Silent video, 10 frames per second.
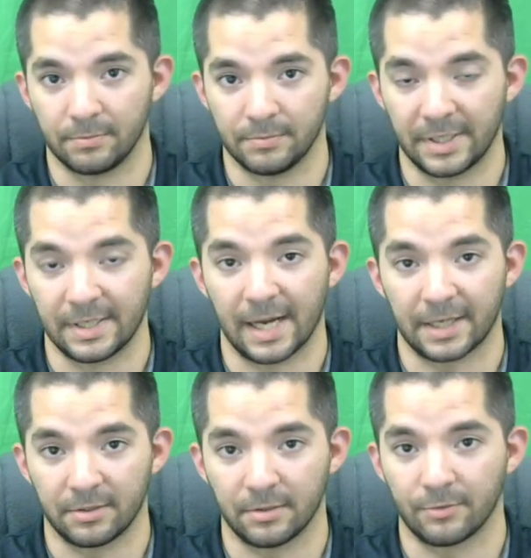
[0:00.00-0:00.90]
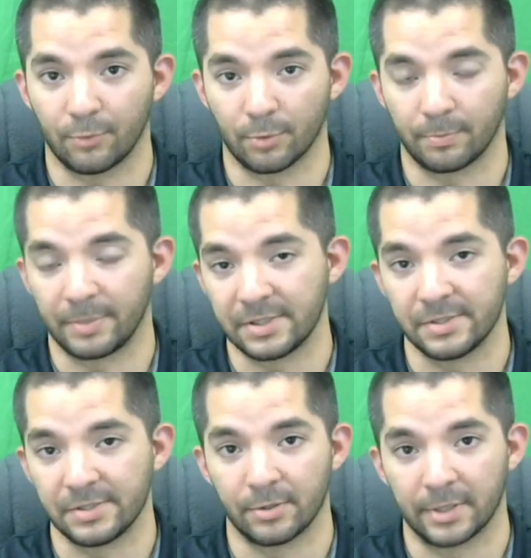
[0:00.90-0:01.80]
inactive, or
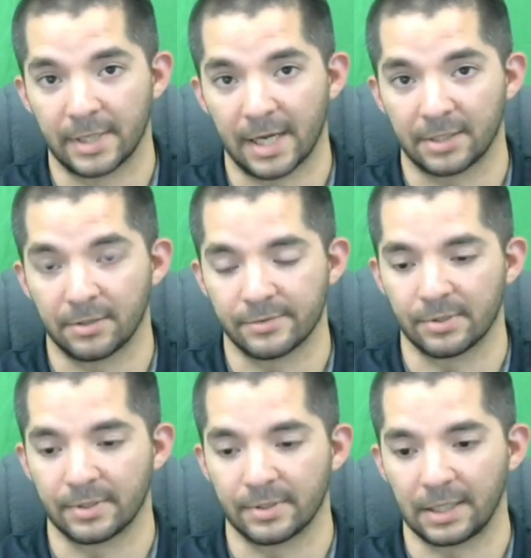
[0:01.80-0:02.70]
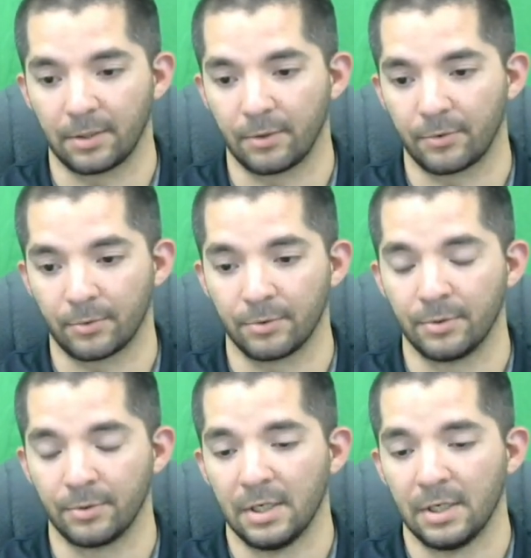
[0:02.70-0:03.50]
PCs that are inactive, so that I can go through,